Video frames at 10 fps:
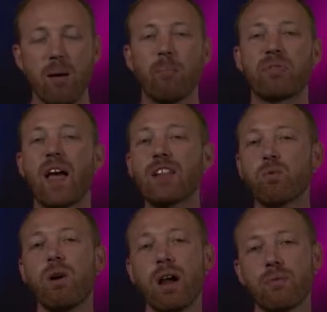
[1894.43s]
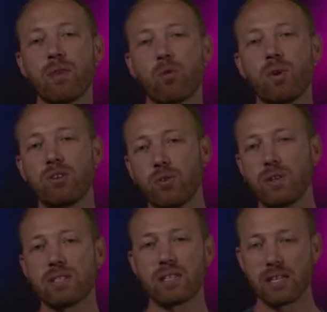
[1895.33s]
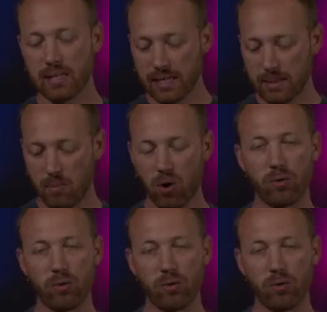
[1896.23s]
But that's why I think we do these things like small